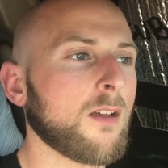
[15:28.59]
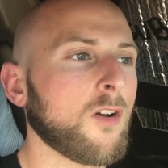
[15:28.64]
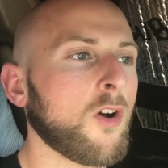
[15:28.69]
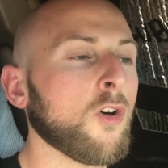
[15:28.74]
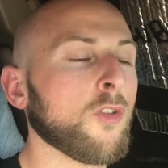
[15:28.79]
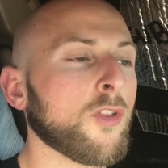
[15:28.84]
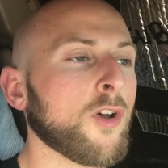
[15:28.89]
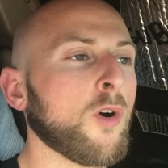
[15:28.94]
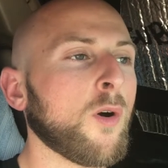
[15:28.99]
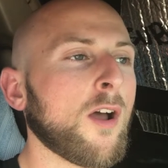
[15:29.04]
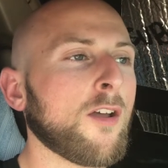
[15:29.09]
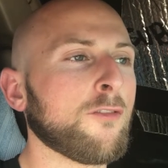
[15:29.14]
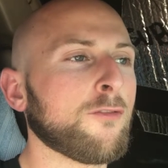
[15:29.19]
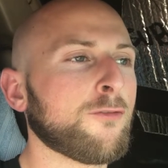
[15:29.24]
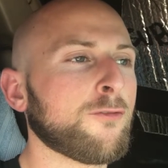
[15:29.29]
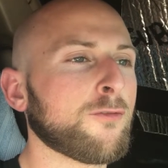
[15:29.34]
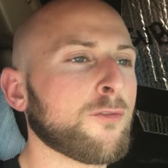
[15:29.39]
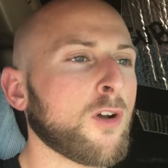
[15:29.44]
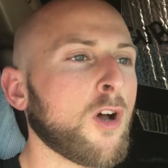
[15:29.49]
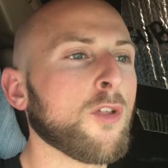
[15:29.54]

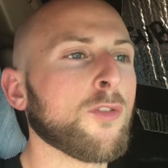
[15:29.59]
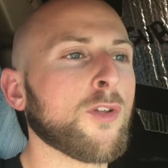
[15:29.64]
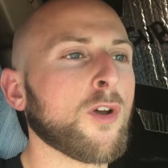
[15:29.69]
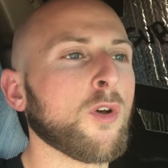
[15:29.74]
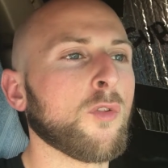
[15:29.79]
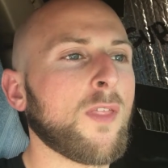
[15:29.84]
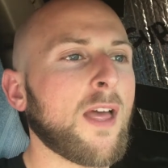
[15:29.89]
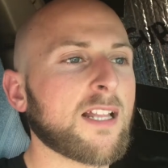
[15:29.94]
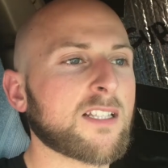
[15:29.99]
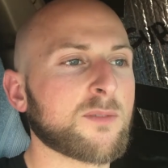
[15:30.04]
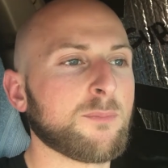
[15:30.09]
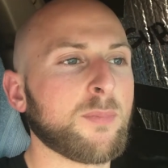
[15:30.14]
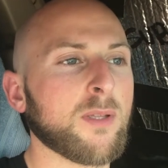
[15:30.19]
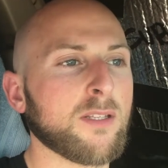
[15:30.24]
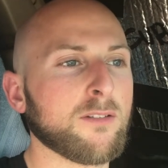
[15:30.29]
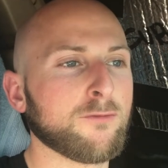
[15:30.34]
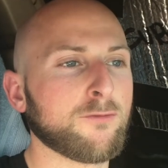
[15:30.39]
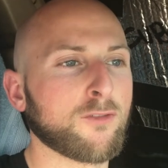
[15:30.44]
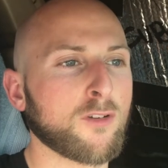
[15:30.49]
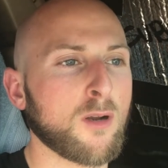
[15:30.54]
although that's
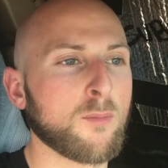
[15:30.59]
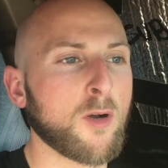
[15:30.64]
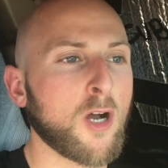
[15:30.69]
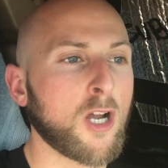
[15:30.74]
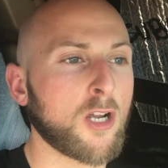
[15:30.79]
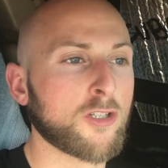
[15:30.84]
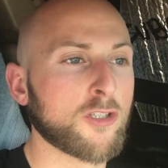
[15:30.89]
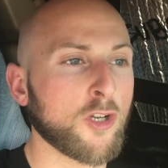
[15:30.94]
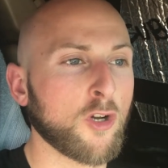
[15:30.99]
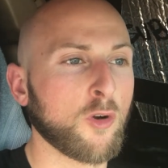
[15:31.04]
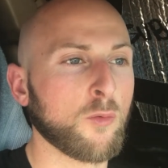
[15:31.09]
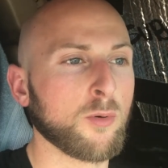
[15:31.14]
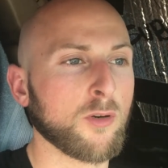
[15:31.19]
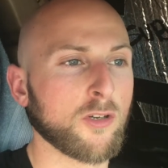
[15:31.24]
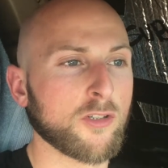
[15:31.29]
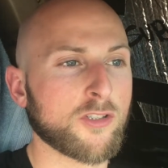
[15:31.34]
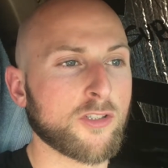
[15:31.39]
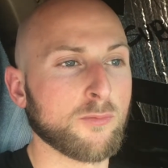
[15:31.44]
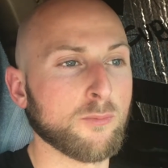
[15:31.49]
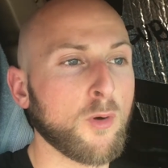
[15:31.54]
been from
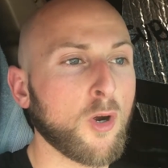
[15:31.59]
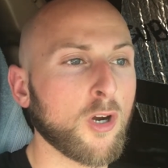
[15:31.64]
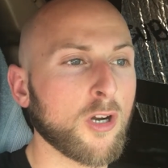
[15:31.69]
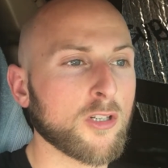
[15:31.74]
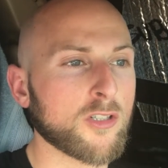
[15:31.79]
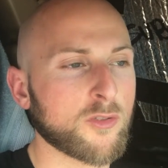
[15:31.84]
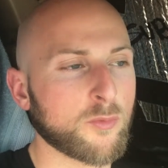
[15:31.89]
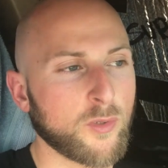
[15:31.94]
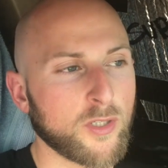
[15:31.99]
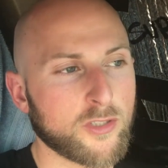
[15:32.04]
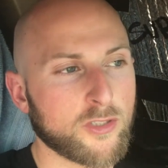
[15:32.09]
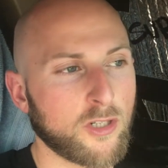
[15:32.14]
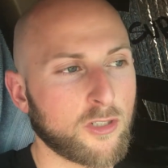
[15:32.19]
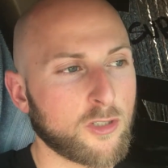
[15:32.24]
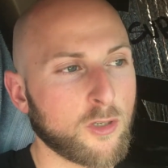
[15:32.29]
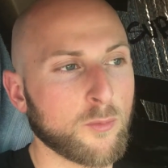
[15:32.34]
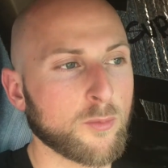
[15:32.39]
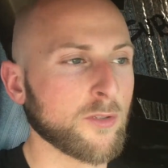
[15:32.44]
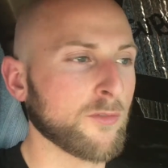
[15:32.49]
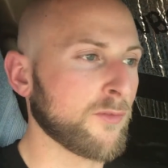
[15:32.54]
October to March, which
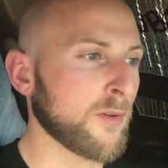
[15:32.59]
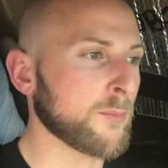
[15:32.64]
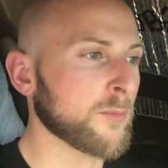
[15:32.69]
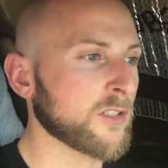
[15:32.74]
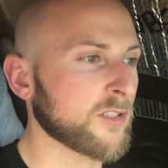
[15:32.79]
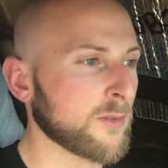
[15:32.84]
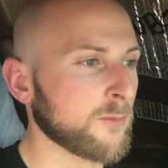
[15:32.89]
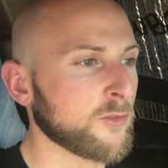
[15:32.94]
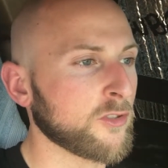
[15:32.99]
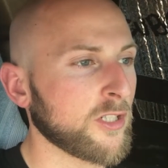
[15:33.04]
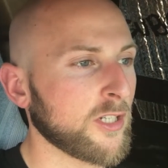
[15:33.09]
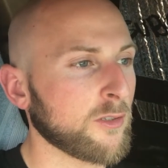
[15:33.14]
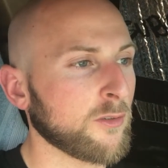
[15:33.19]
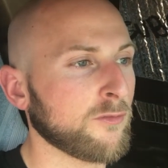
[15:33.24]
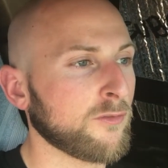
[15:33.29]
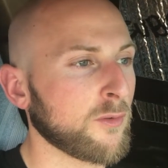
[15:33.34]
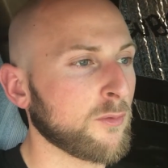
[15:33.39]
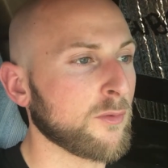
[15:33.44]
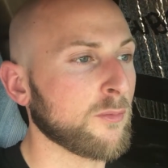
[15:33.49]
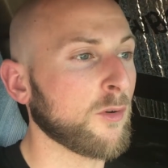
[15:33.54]
October, November, December, January,
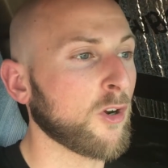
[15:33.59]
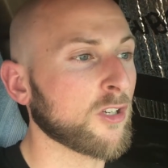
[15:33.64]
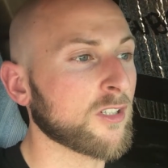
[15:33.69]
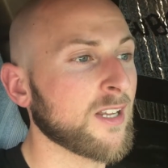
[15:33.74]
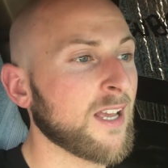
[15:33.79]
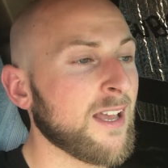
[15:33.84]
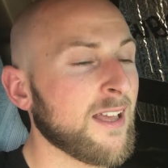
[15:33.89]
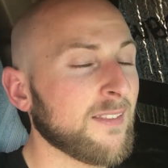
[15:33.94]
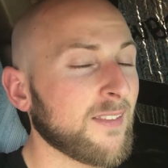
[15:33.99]
February, March,